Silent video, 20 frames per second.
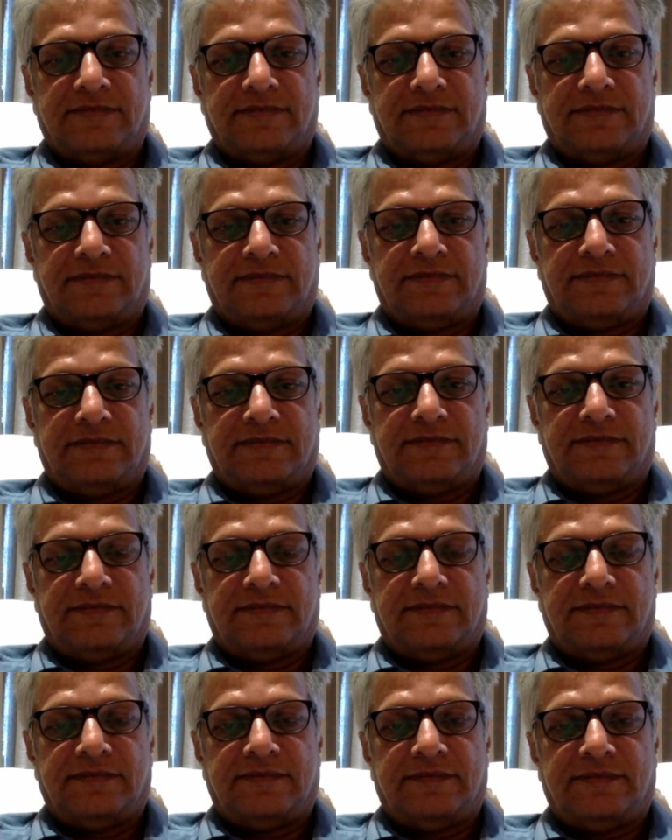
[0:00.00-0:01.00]

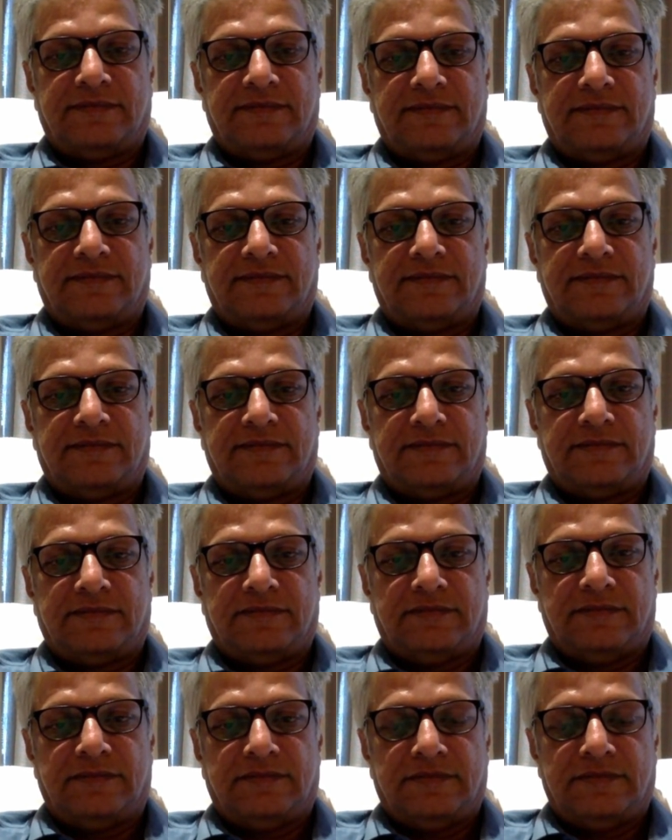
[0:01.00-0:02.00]

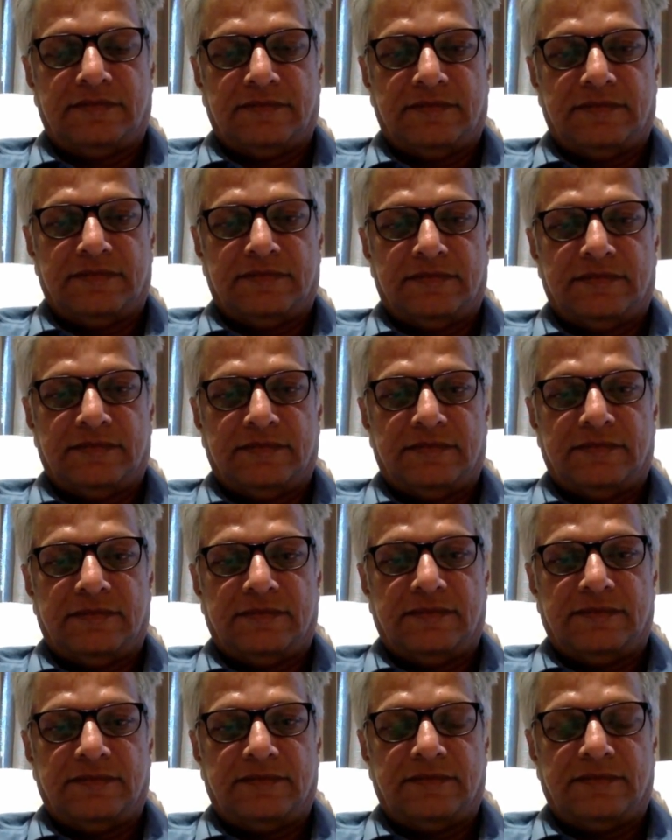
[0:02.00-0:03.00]

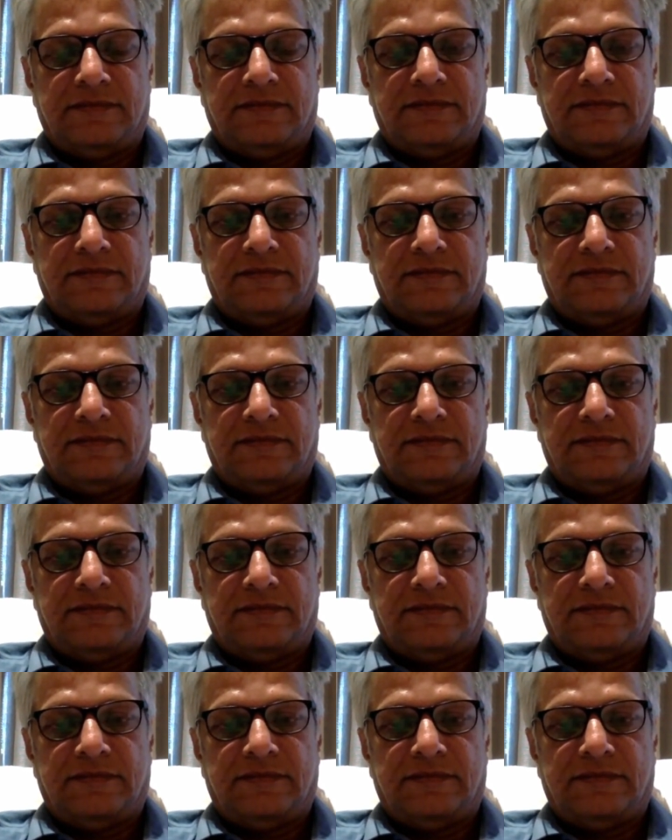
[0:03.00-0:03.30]
(not speaking)